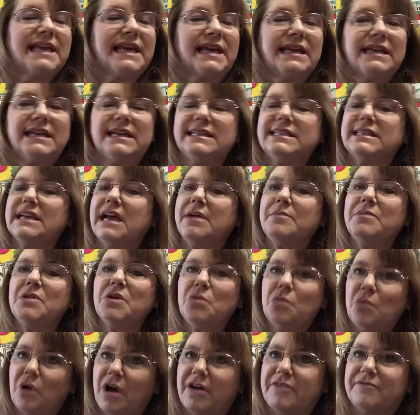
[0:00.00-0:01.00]
anytime you
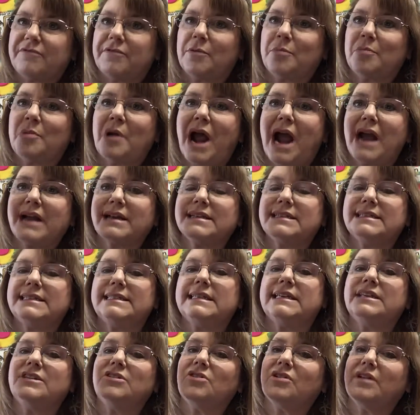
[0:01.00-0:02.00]
want for
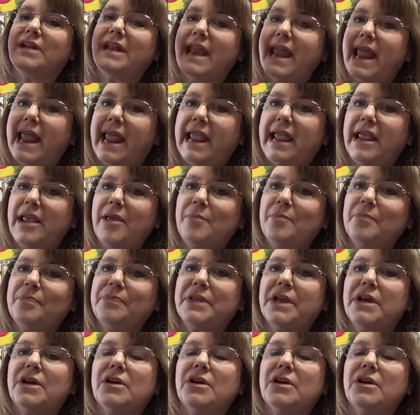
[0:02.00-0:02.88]
practicing your name,